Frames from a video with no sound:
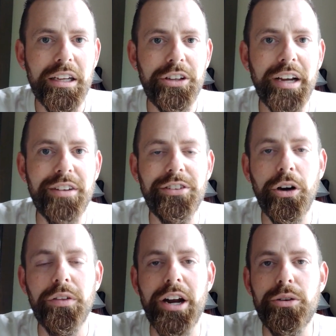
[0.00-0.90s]
You guys
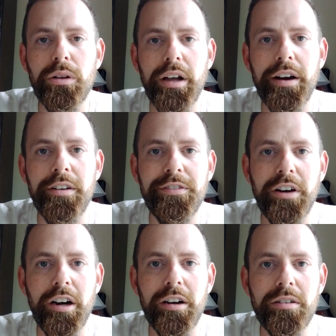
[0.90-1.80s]
know that I do a lot
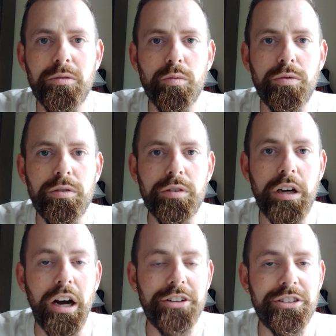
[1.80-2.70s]
of
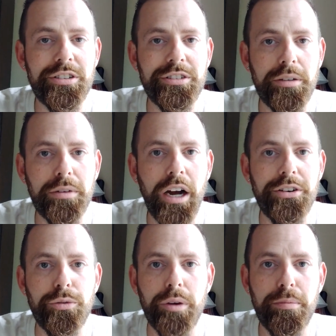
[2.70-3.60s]
conscious and
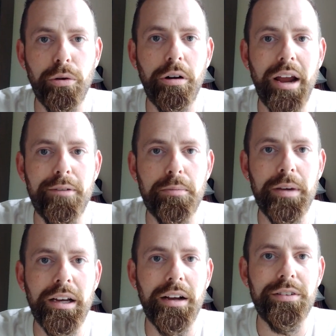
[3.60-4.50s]
subconscious reprogramming
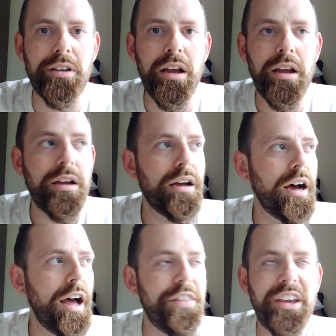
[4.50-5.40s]
because
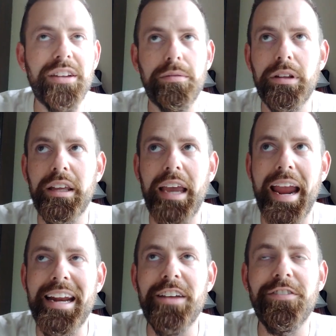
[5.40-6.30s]
I think it's something like
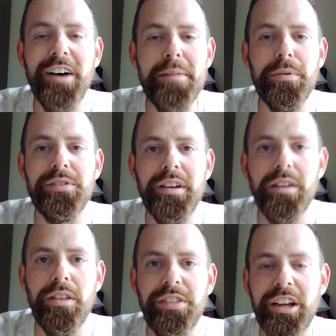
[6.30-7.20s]
85%
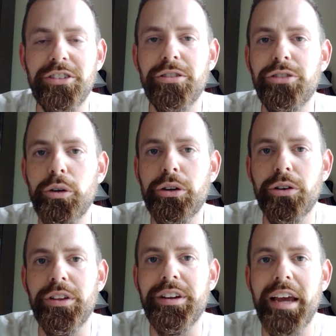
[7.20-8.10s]
of the things you do
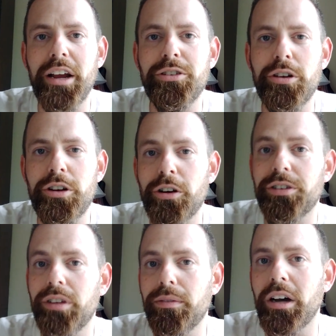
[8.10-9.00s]
during the day are due to your
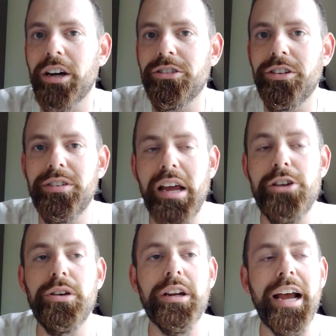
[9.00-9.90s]
subconscious, and
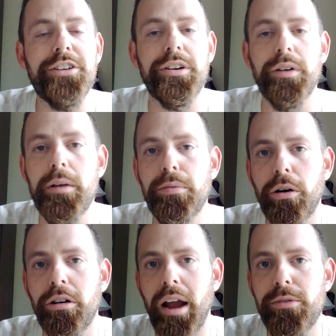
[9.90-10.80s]
you can actually
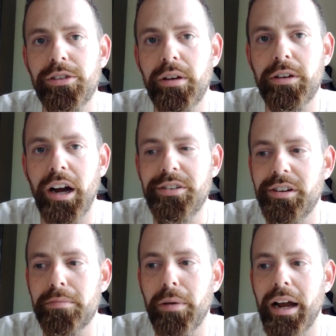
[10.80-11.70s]
reprogram your
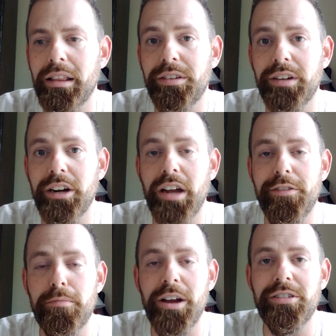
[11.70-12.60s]
subconscious by listening to
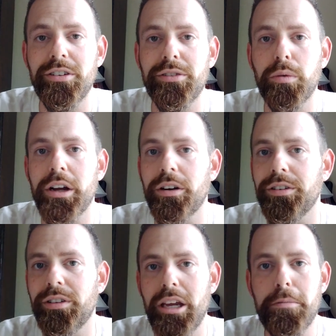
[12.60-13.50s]
affirmations while you're
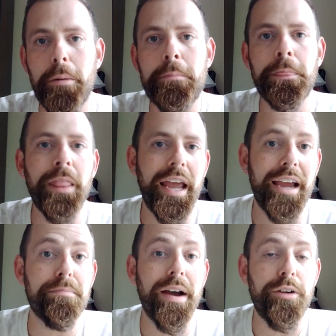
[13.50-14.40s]
asleep
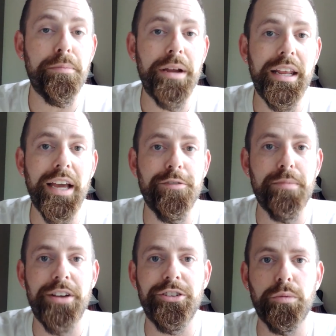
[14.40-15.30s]
and by repeating
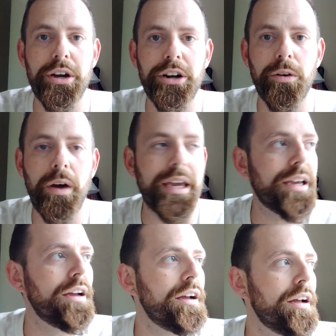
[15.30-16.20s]
affirmations while you're awake.
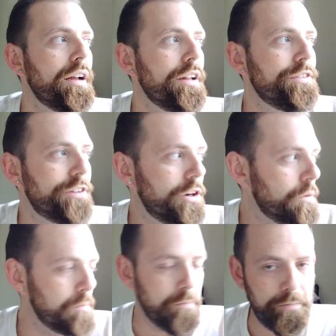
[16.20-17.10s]
So
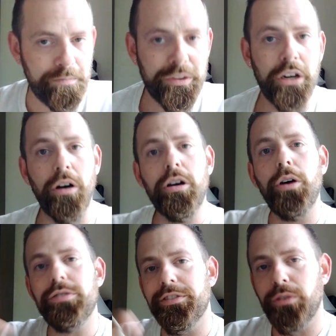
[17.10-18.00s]
it all
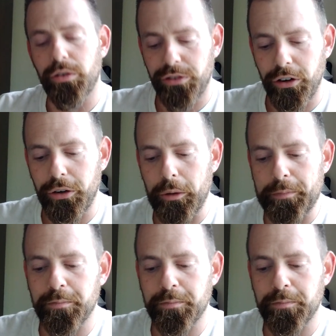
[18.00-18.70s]
goes in full circle.